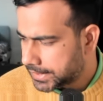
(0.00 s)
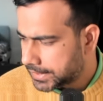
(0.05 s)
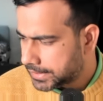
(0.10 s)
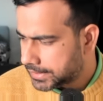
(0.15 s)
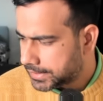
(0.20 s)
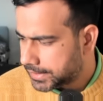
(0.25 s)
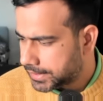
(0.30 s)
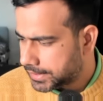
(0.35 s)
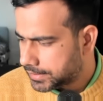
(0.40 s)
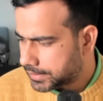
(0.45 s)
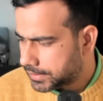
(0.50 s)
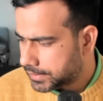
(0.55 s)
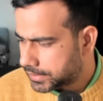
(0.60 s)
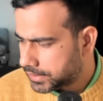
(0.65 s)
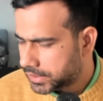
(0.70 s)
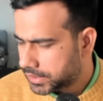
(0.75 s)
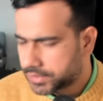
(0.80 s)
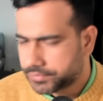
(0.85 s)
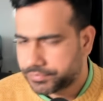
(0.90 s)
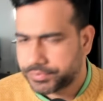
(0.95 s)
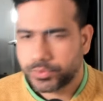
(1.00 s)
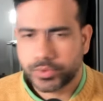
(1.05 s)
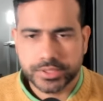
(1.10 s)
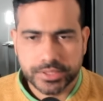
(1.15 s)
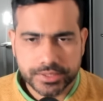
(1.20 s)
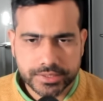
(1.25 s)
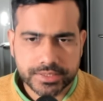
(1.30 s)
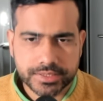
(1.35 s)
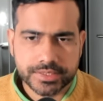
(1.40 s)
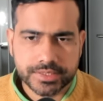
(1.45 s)
then uh, there are a few
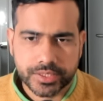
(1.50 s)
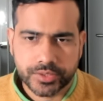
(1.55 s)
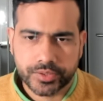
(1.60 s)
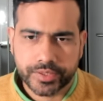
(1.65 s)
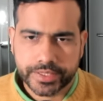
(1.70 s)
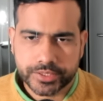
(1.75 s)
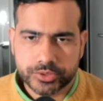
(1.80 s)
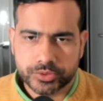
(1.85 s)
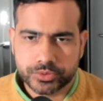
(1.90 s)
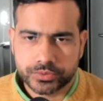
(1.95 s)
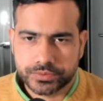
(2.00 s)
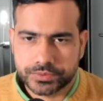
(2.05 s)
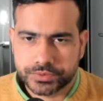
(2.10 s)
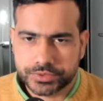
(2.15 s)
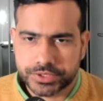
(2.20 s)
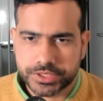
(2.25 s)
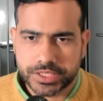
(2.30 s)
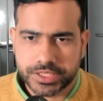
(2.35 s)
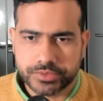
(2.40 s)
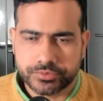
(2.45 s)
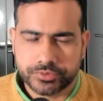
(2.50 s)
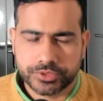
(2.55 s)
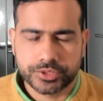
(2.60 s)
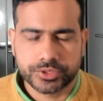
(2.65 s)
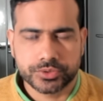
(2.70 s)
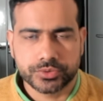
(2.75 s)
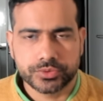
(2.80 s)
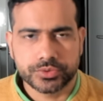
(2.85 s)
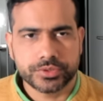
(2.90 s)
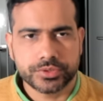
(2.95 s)
other things i would like to share with
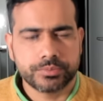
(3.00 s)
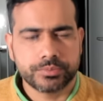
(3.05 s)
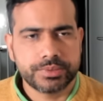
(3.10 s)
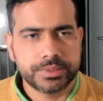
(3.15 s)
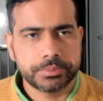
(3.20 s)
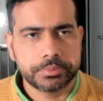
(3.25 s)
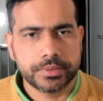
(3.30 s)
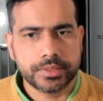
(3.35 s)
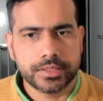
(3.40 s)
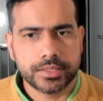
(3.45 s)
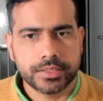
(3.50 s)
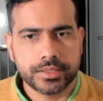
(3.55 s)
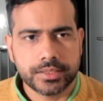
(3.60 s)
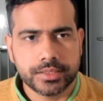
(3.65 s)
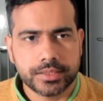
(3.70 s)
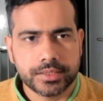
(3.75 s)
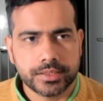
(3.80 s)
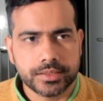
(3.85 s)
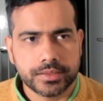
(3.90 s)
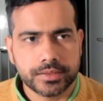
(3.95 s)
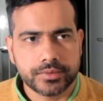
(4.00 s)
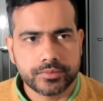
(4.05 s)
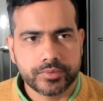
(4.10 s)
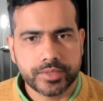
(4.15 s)
you you know people uh,